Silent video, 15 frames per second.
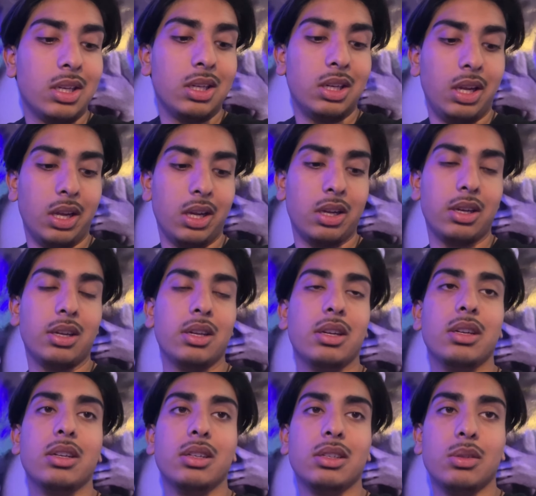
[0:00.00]
yeah,
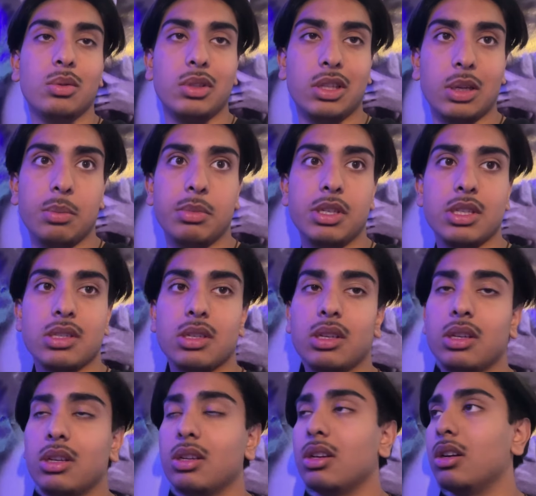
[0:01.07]
with that being
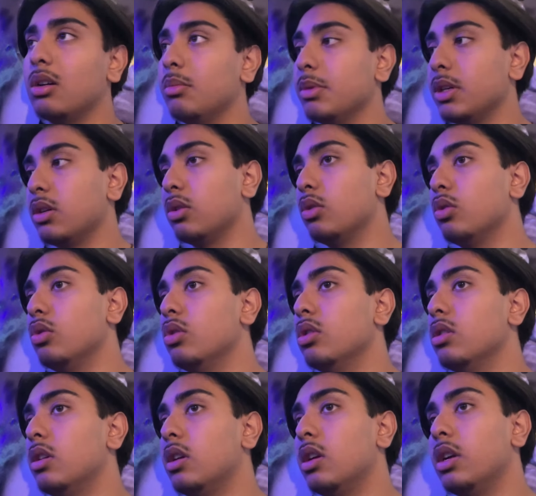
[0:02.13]
said, I'm gonna go
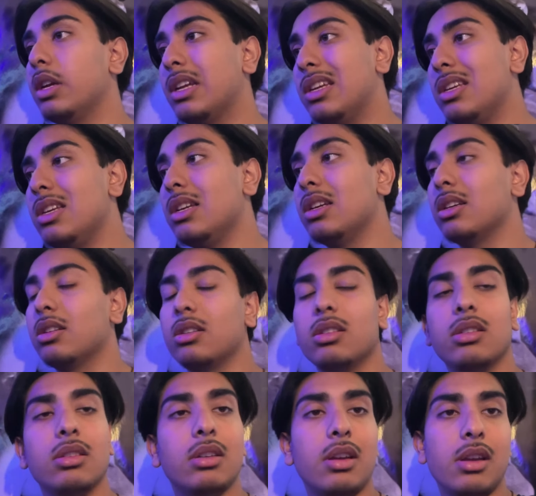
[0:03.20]
eat,
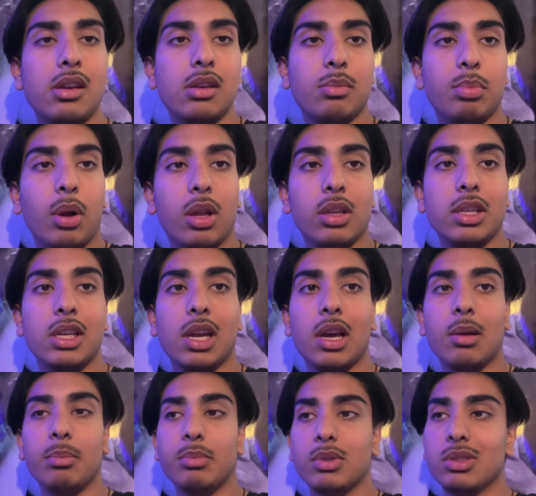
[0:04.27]
probably
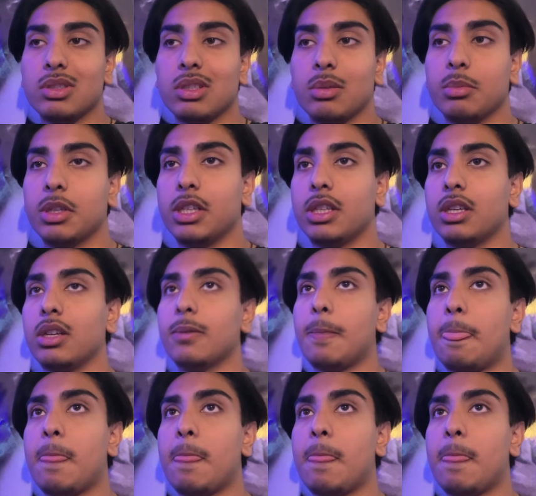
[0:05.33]
nap or something like that.